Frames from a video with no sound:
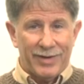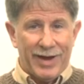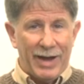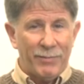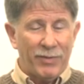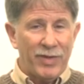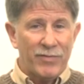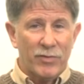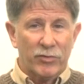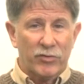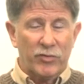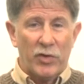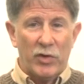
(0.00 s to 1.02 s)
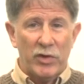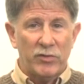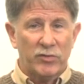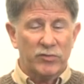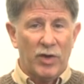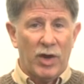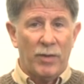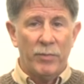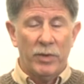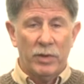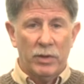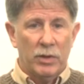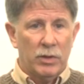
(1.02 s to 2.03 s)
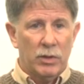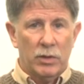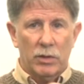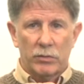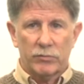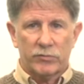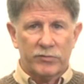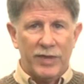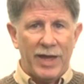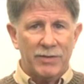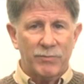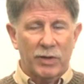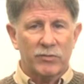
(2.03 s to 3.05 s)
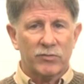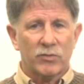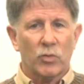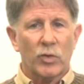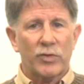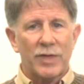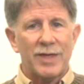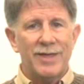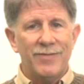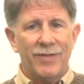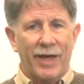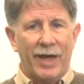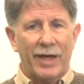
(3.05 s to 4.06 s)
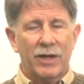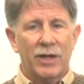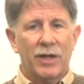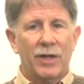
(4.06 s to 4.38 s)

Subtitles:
I believe there's 30-some segments within that